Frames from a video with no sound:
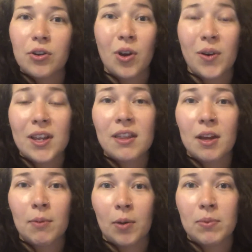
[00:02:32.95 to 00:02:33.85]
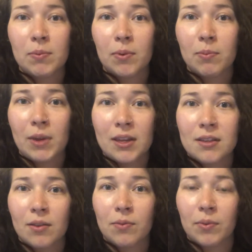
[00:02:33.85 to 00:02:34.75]
know anything about people
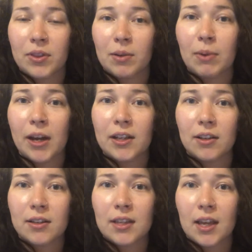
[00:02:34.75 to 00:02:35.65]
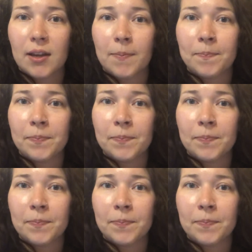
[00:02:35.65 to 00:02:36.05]
based on what their body looks like.